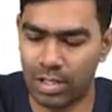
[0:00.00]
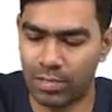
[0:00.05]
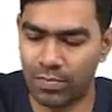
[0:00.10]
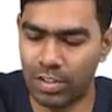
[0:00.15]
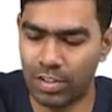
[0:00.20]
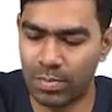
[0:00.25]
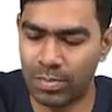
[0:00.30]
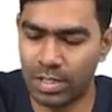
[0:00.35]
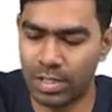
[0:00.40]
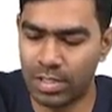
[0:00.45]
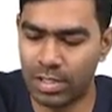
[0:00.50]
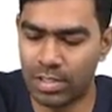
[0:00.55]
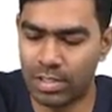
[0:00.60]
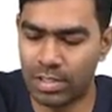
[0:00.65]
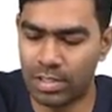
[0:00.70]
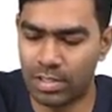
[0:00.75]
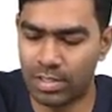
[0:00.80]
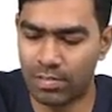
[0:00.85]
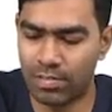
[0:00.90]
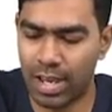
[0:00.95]
which means
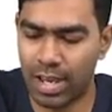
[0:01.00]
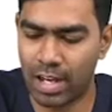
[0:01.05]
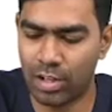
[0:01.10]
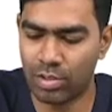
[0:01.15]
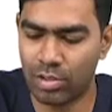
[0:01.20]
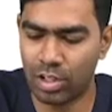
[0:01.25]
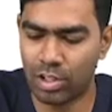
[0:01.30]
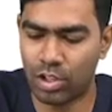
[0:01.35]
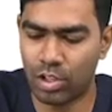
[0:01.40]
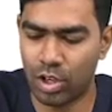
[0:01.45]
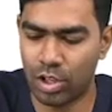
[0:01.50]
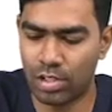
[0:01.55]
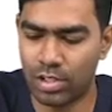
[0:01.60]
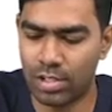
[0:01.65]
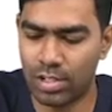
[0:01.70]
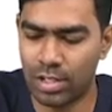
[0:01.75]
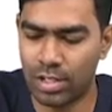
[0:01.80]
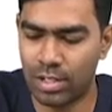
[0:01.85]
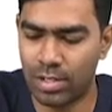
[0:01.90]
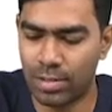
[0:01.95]
its values are
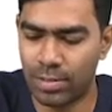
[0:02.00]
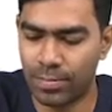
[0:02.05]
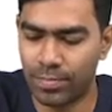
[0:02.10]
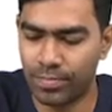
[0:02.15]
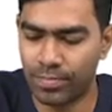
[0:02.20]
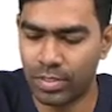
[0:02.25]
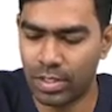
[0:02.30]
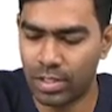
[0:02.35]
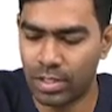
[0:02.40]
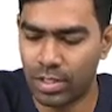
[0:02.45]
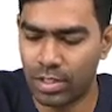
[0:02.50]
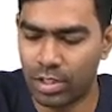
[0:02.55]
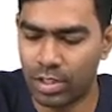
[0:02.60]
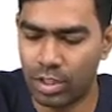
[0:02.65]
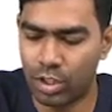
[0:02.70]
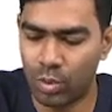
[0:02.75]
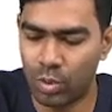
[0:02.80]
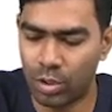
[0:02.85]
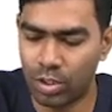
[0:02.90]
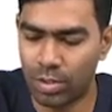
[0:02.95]
constant
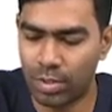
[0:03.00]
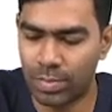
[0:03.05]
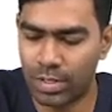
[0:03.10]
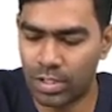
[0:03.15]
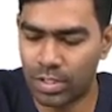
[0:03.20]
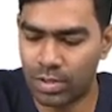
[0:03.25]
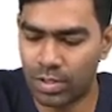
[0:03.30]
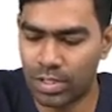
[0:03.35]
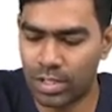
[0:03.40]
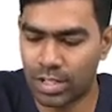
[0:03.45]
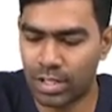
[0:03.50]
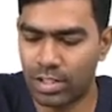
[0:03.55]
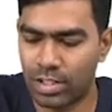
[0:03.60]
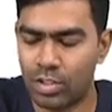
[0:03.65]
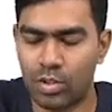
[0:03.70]
throughout the menstrual cycle.